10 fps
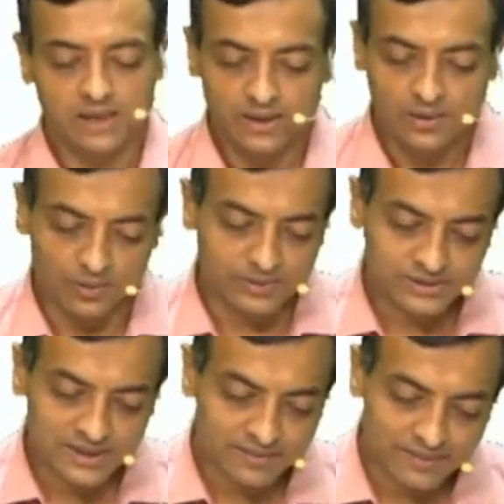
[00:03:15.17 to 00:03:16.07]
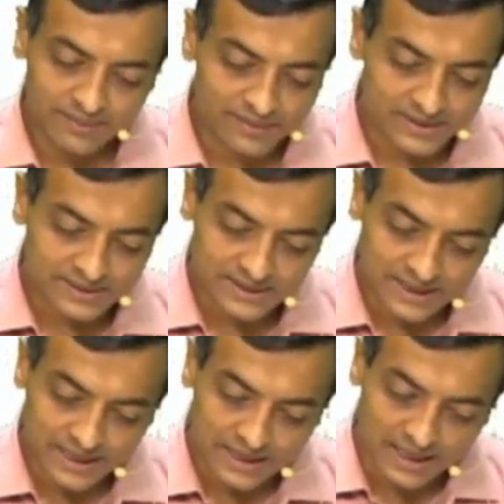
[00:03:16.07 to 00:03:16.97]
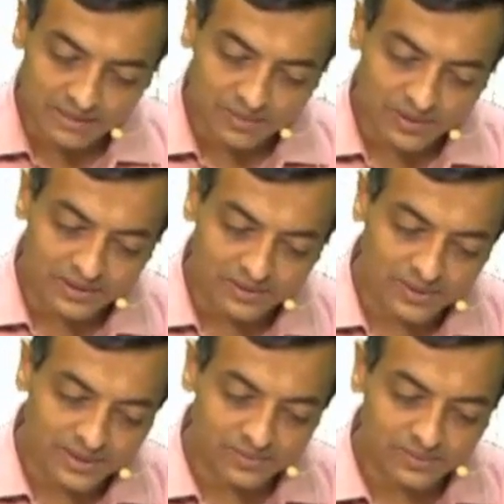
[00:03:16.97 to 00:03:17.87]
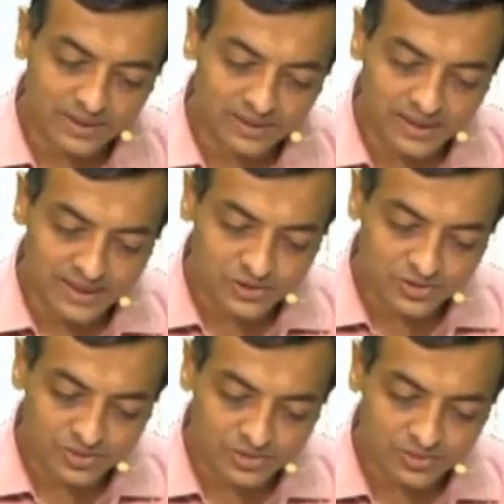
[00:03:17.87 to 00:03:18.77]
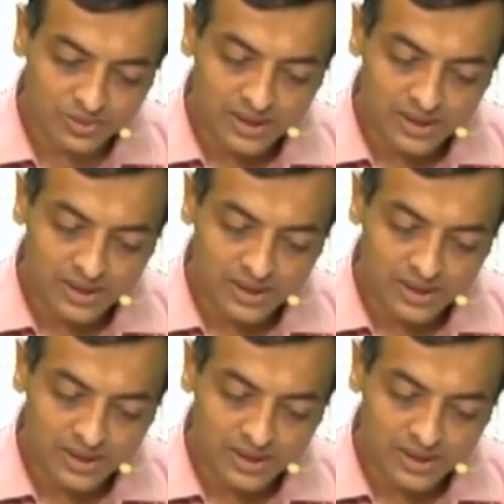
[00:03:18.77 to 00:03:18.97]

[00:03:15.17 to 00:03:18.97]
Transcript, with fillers: Lone survivor is there, I am going to give 30:2.